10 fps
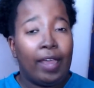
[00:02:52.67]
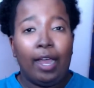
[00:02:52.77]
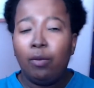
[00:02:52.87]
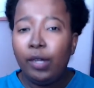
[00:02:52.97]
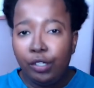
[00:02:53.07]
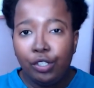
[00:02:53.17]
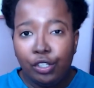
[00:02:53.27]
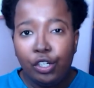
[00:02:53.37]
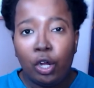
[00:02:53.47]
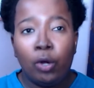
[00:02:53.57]
I want you
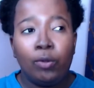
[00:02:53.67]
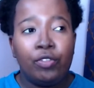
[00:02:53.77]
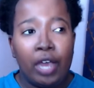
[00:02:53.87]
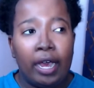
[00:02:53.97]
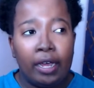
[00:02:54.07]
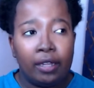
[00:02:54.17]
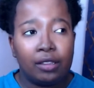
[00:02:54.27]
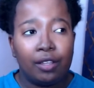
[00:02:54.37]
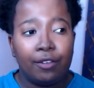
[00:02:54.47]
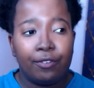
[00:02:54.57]
to know
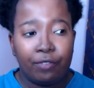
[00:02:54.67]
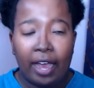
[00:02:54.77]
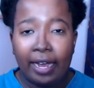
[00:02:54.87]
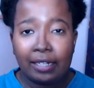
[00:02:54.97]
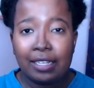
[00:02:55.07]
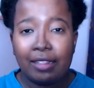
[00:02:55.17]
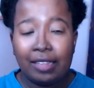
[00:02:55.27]
that the fact